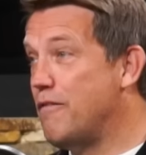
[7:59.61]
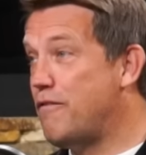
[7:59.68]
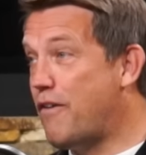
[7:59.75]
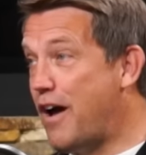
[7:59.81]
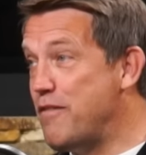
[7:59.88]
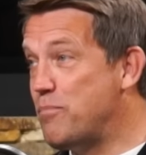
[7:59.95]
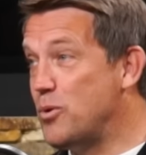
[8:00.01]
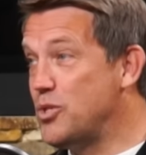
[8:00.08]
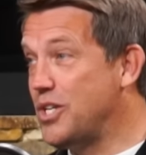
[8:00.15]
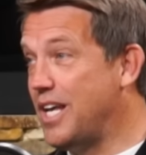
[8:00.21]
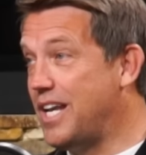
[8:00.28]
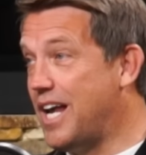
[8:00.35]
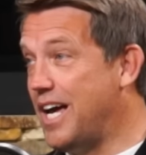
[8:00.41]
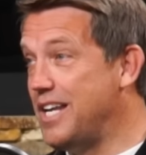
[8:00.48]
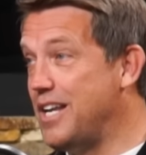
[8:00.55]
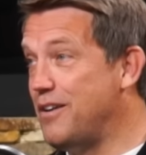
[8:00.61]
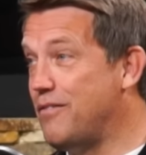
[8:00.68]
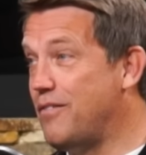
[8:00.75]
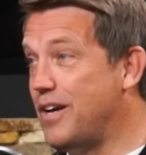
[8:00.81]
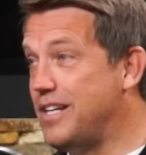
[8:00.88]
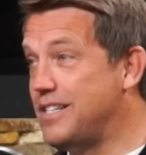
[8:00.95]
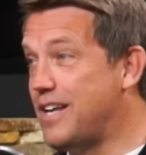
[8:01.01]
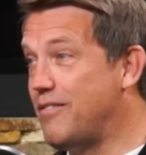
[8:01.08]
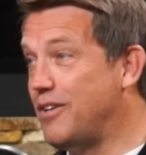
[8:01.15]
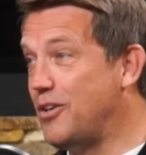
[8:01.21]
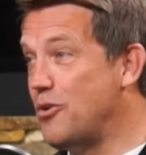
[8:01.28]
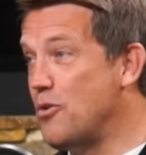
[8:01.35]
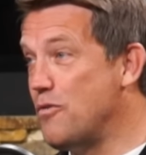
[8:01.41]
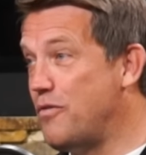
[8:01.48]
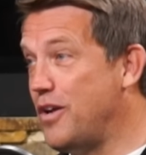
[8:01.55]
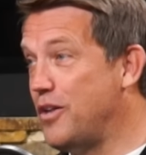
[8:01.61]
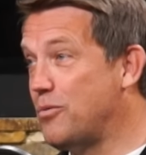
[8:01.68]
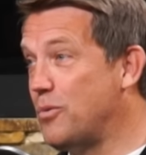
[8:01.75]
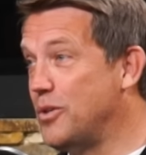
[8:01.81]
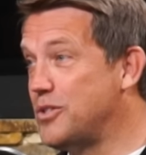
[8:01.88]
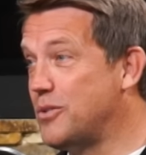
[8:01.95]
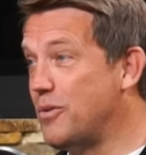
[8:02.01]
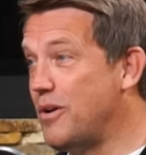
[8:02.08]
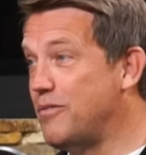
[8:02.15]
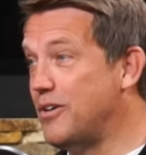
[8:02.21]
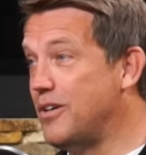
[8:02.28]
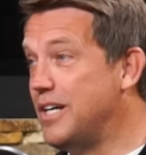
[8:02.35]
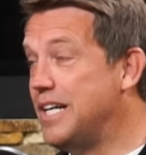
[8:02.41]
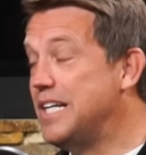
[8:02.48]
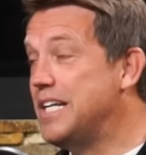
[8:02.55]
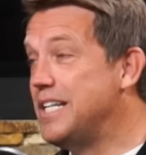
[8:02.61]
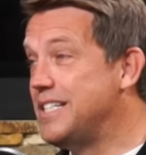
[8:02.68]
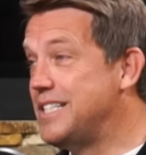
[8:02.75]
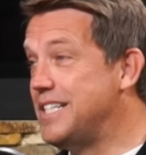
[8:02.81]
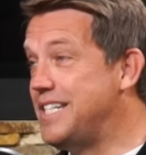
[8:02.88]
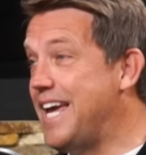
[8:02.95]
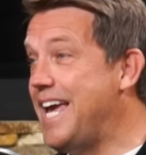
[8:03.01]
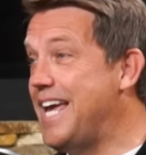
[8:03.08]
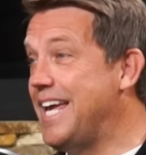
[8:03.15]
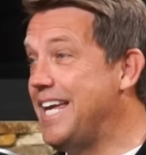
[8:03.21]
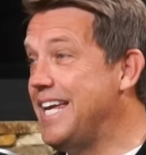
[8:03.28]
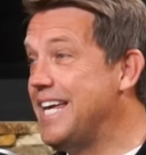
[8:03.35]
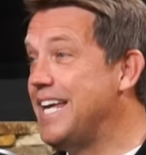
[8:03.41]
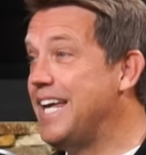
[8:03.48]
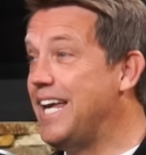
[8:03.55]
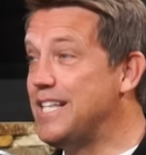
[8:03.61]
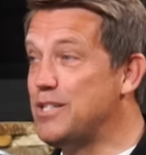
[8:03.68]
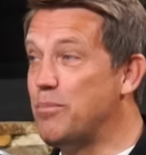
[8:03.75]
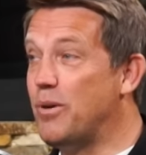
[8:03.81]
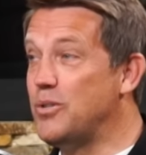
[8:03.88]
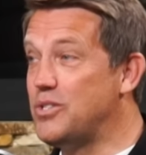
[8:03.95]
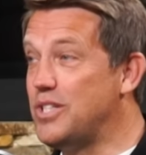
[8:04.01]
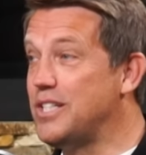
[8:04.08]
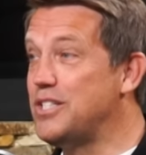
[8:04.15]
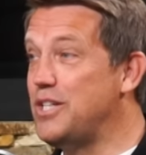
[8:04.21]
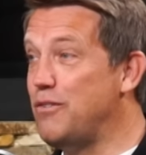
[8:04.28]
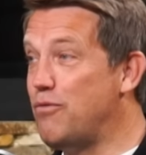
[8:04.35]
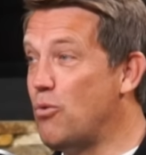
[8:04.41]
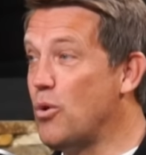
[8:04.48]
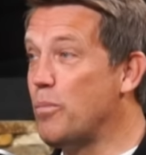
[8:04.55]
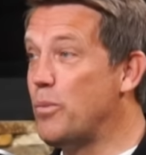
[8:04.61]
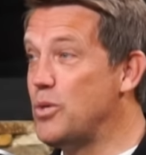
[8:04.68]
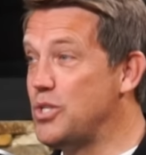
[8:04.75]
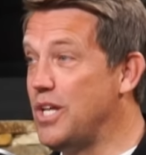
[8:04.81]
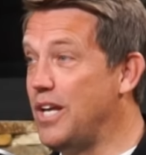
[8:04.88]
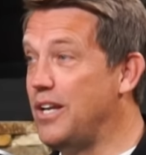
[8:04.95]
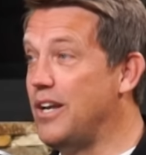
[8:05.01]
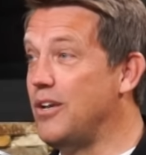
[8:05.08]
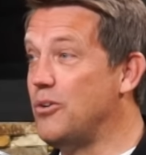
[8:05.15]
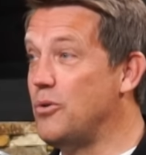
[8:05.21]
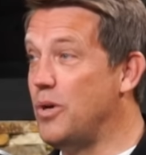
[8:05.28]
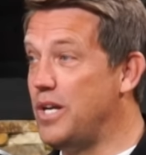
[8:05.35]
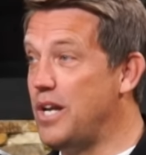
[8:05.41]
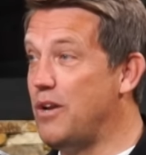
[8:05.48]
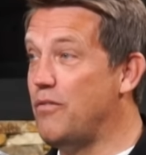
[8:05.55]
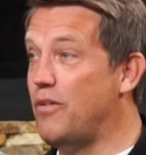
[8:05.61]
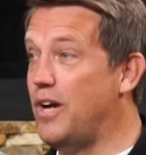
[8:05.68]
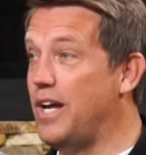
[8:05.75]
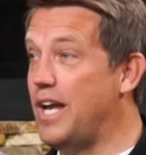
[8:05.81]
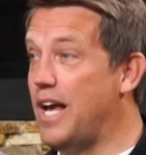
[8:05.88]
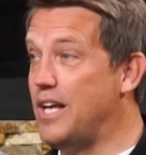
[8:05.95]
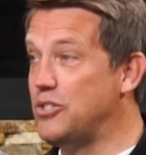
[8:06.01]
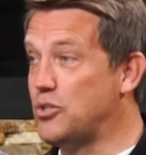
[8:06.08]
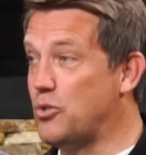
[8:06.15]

5% identified as having no faith whatsoever. Today, it's about 64% who identify as